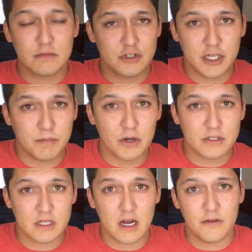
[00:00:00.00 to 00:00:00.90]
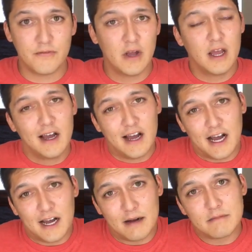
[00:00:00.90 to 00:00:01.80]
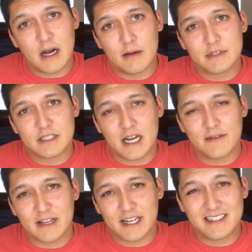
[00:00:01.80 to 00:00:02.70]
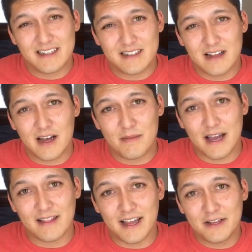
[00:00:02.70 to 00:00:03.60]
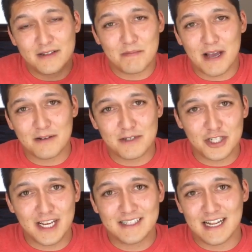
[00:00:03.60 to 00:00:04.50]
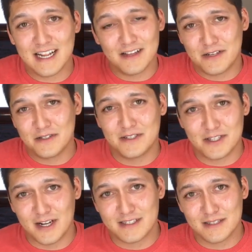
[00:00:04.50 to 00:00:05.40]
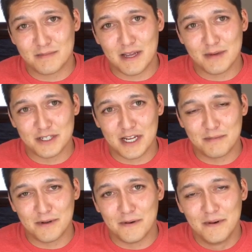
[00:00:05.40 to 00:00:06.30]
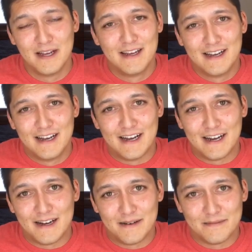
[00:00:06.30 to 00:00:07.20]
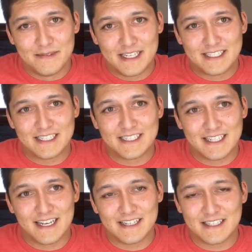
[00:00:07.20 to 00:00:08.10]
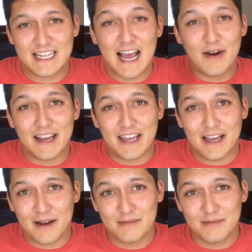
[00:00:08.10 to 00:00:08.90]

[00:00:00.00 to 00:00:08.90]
cheapo stuff. I'm just kind of like a tint snob. I like using Bounce Sheets, and I like using Johnson's baby shampoo. It's just how I am.